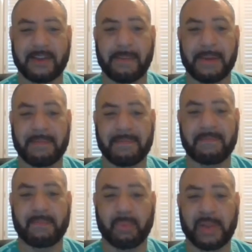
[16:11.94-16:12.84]
so, but
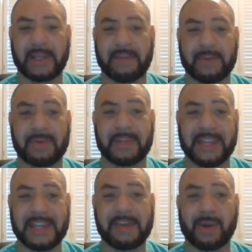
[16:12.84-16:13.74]
really,
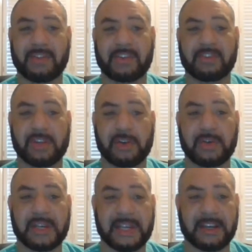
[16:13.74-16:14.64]
the key question is, do
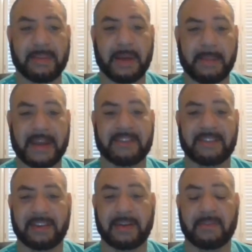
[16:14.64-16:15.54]
you need to be on
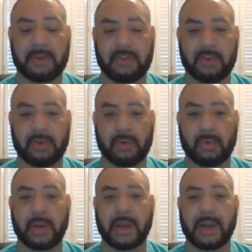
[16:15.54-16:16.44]
medicines? And if you
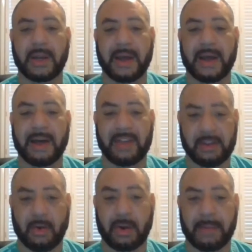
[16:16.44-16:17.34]
do,
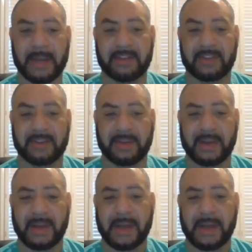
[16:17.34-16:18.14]
that you're on medicine.